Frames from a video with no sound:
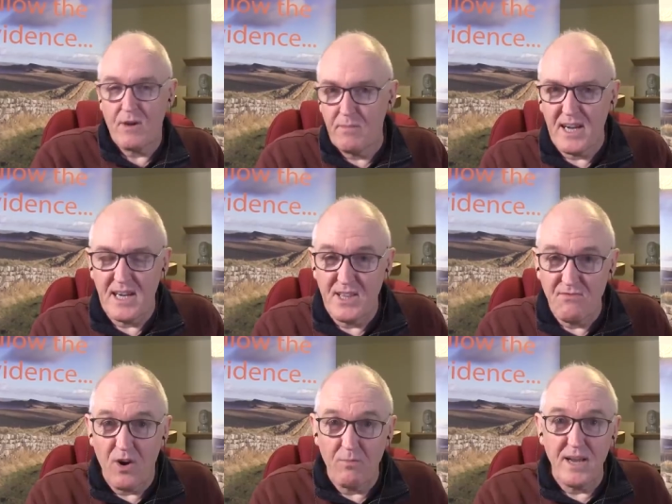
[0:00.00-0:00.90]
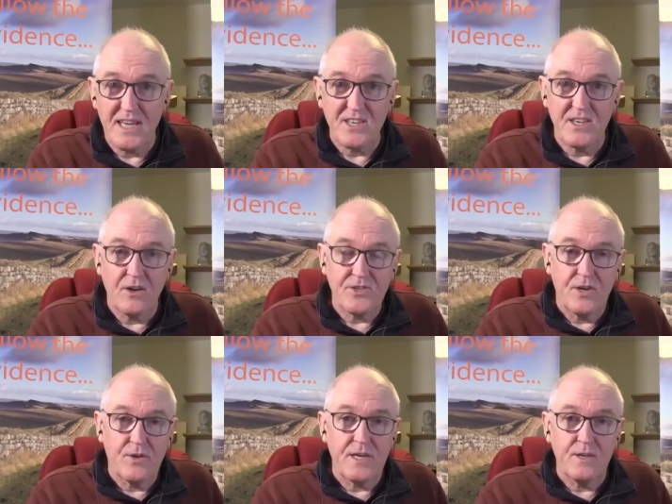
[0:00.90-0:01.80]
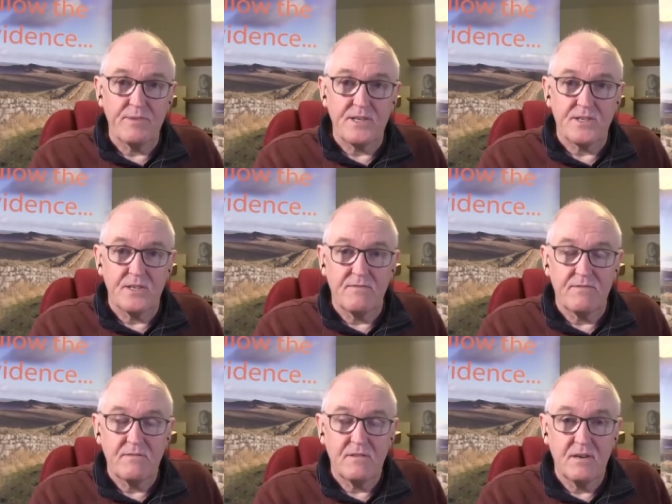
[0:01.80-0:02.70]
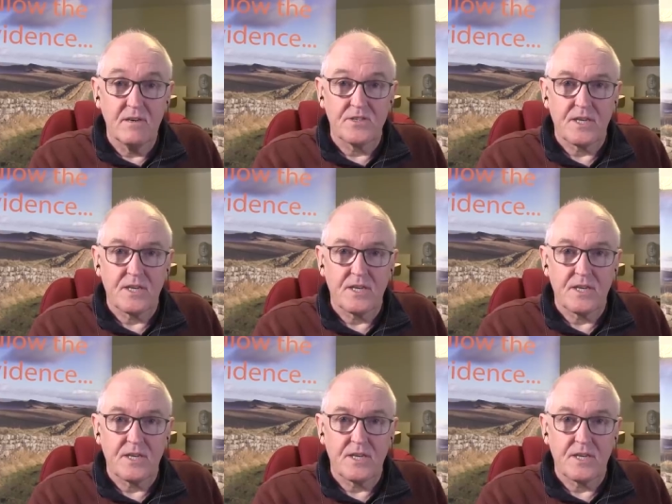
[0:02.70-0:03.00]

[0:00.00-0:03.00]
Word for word: but in the wrong place can also kill bits of us.